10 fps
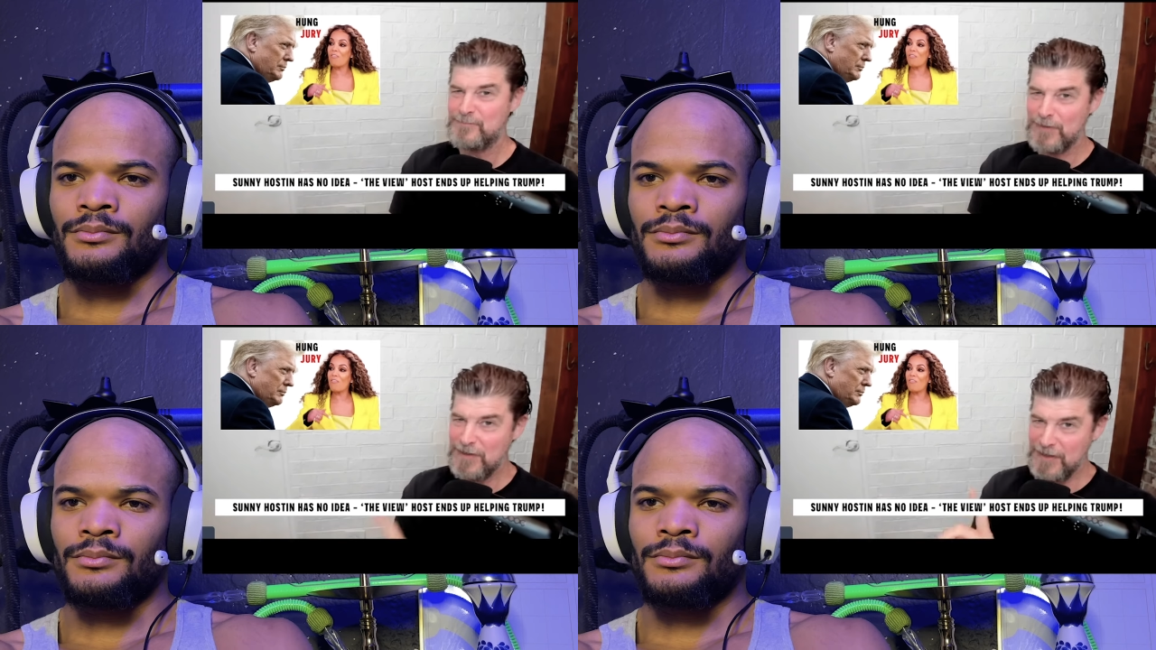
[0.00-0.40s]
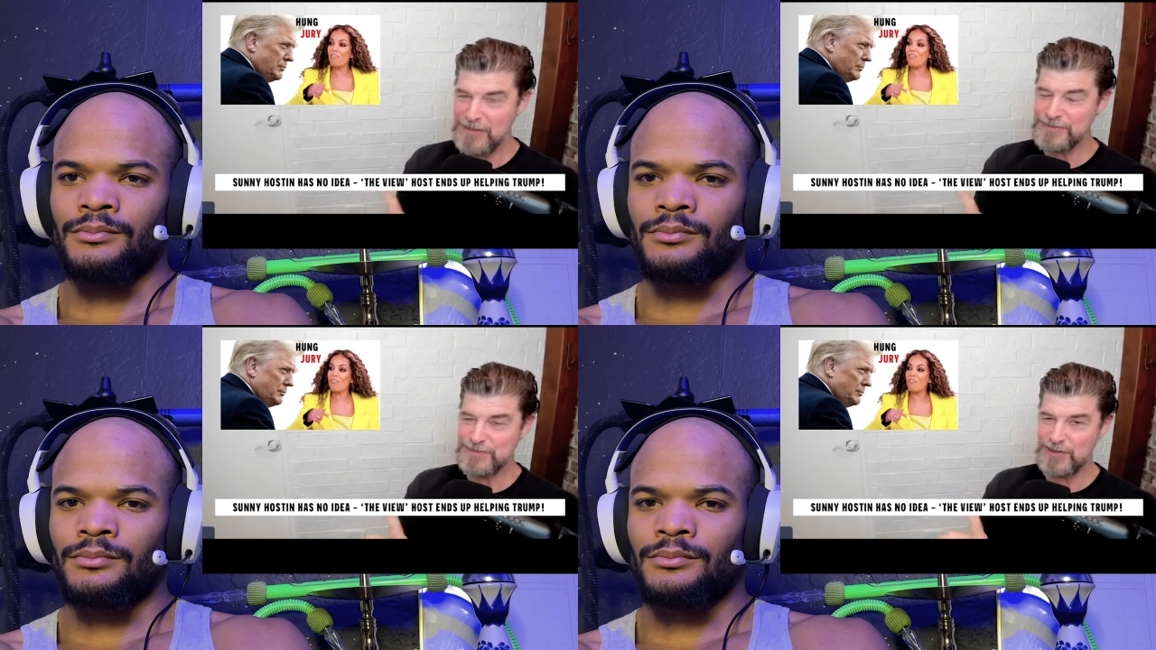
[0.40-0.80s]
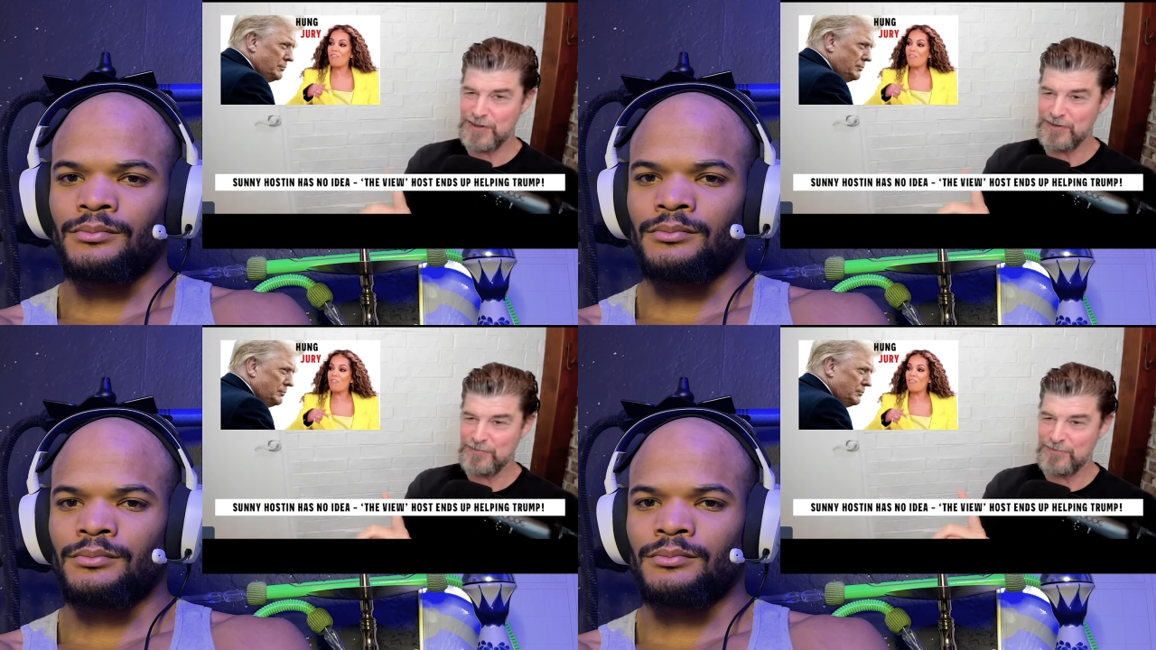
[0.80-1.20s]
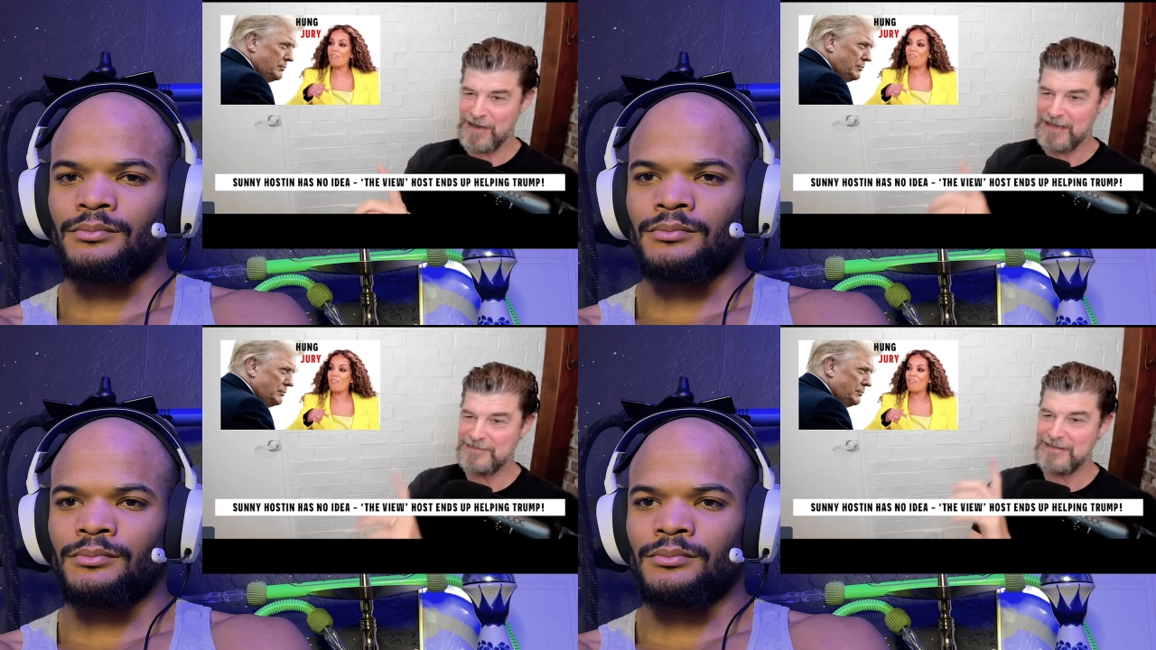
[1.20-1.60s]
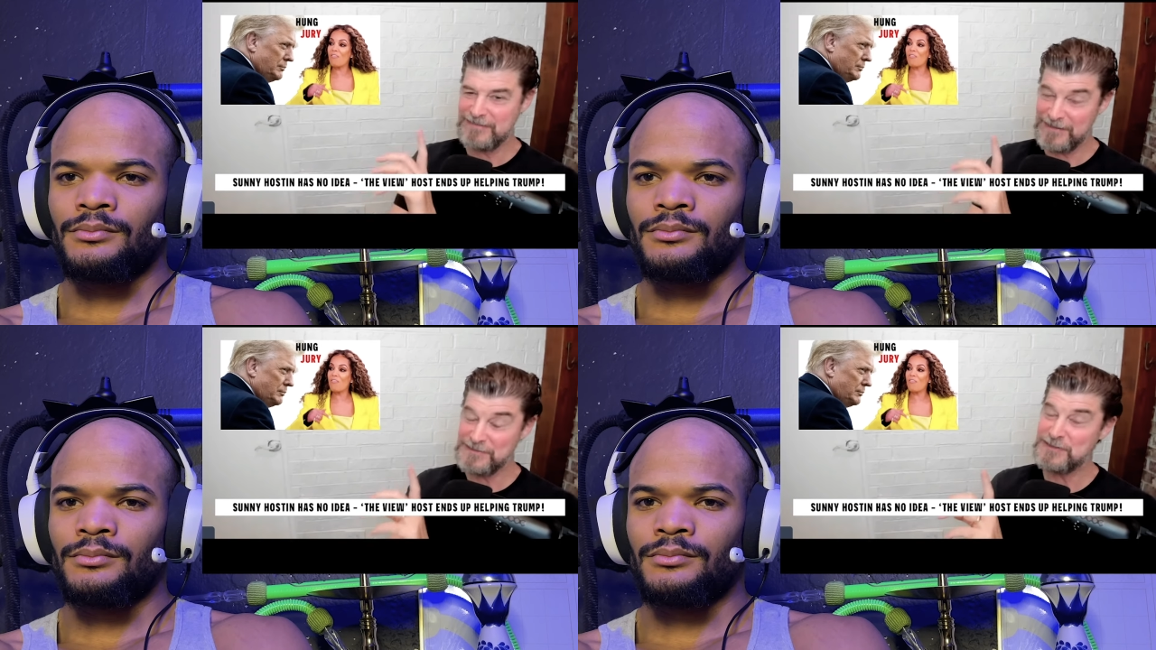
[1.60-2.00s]
Speaker 1: but also I think
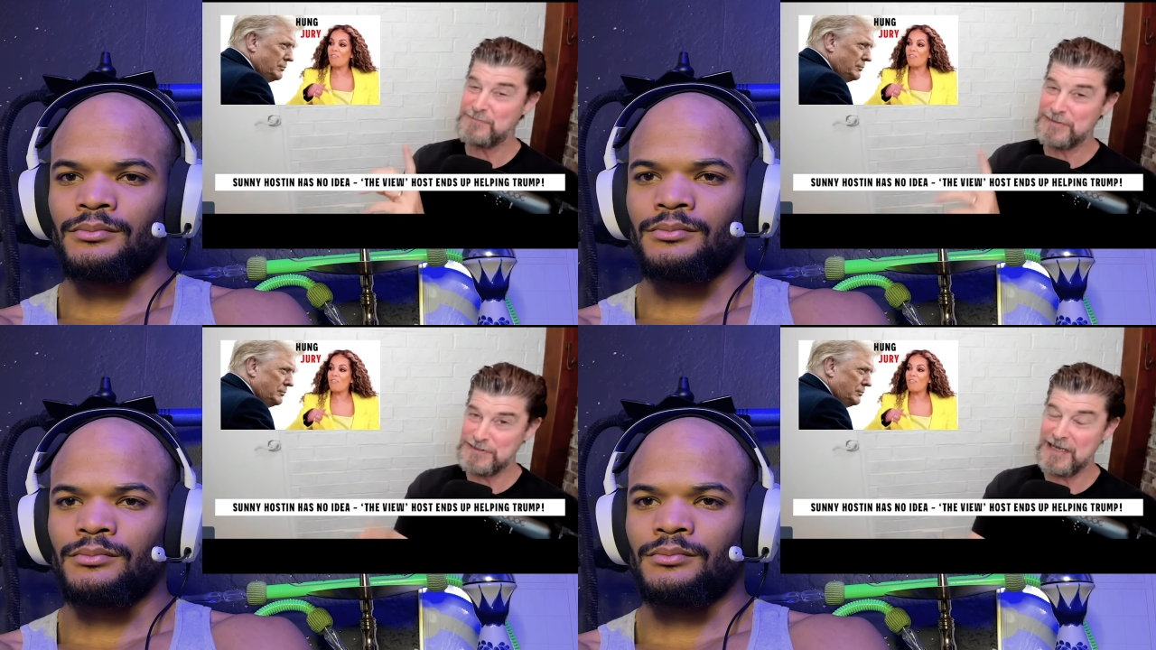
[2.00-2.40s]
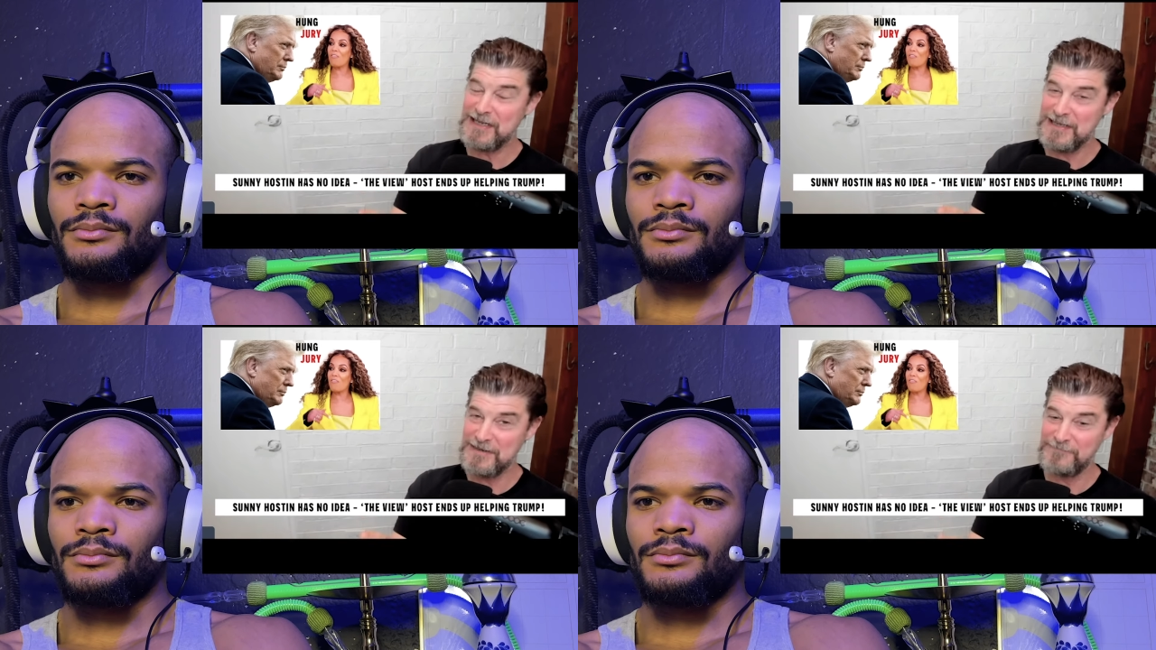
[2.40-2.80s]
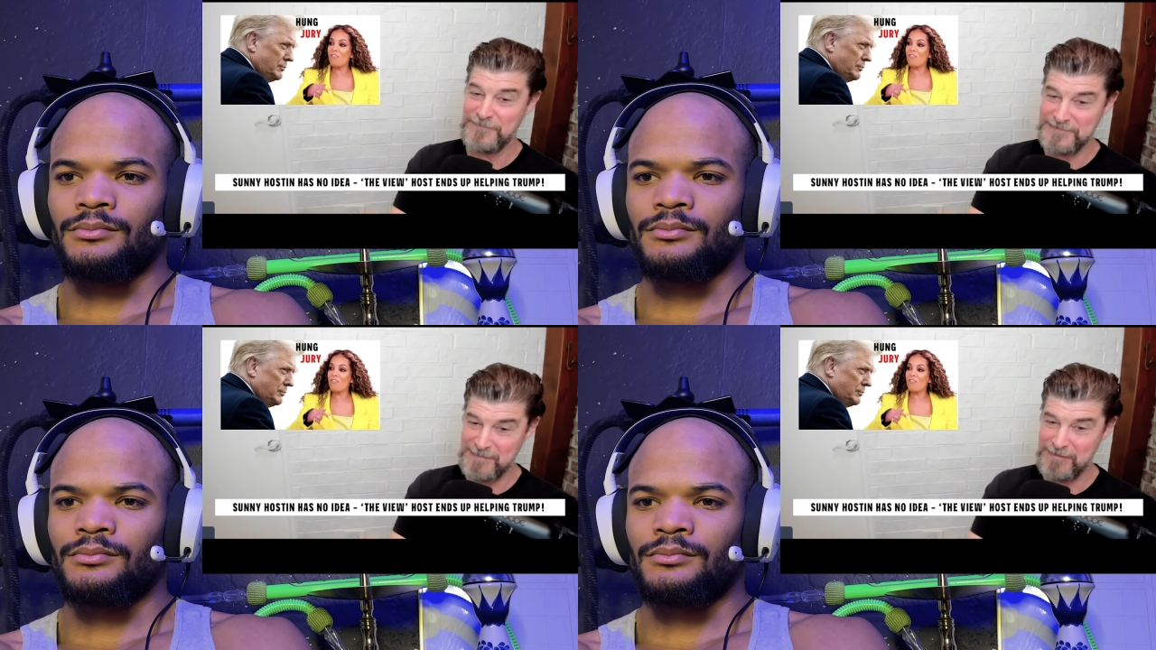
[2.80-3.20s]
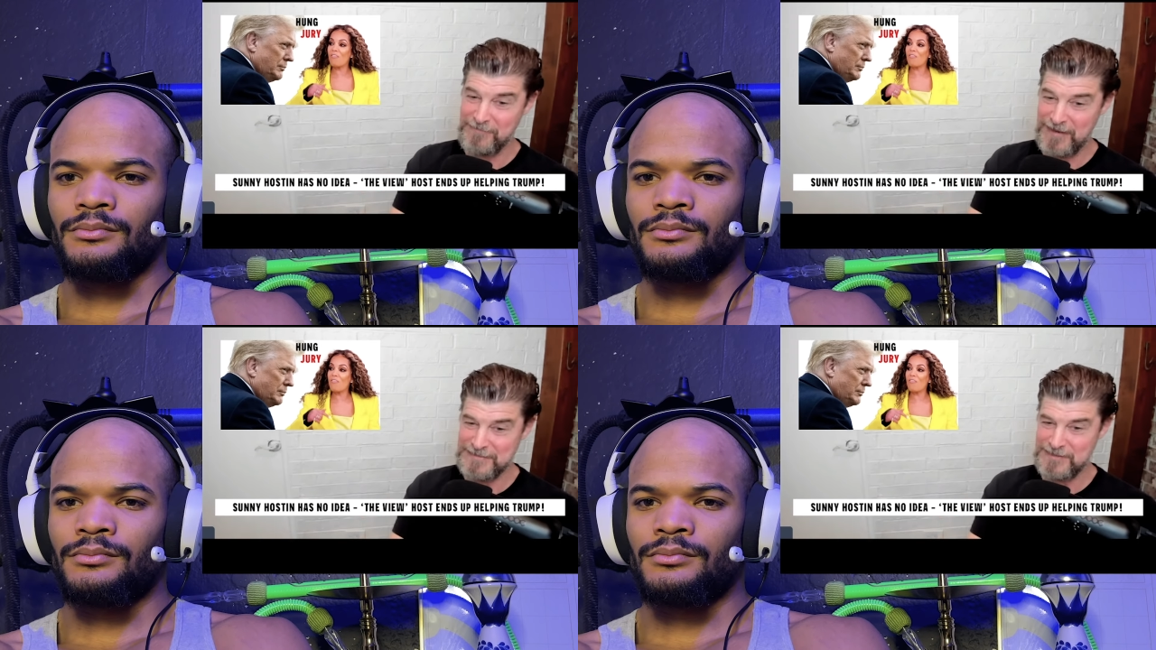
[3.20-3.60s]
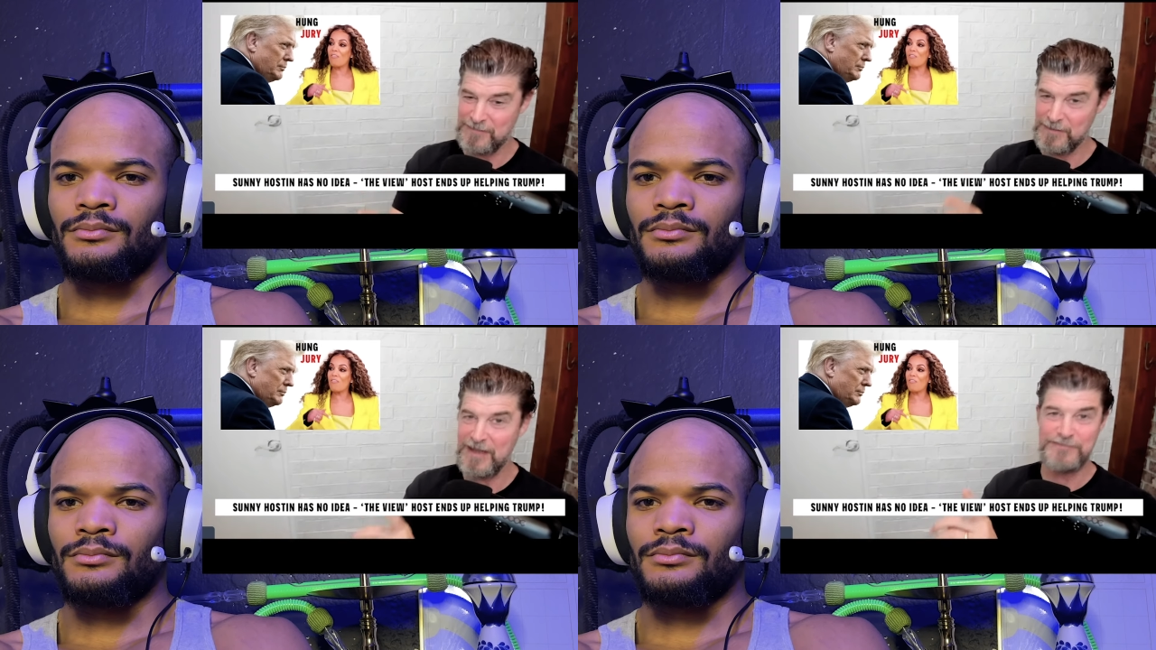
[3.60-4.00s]
they should be checking it for Democrats on
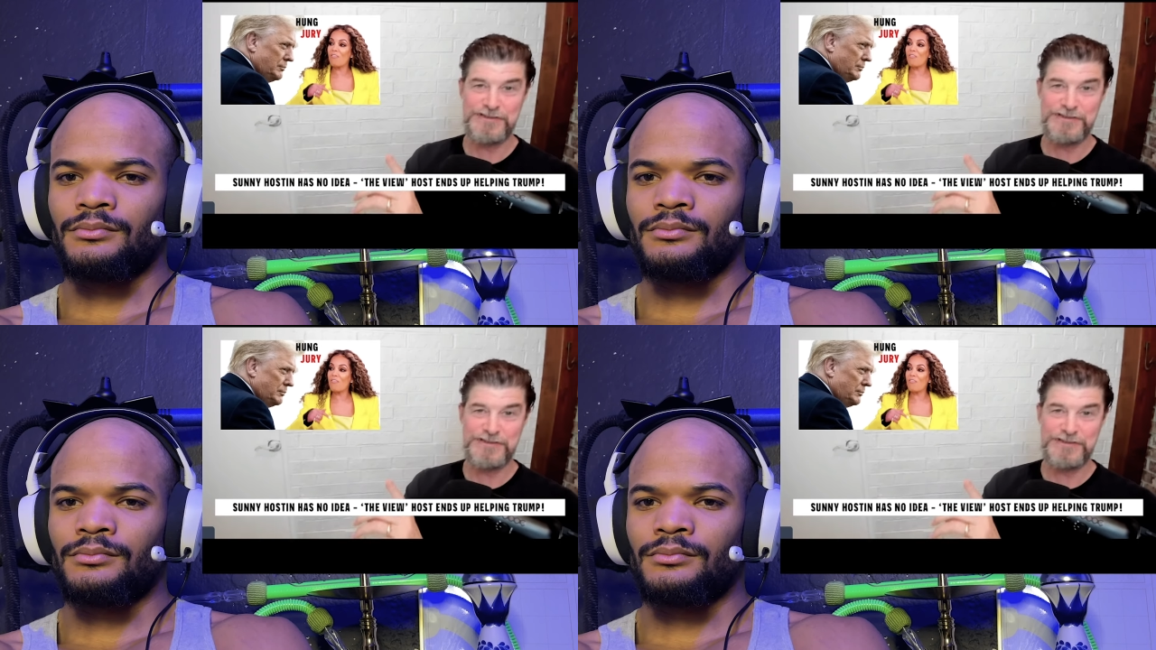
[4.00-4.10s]
the left.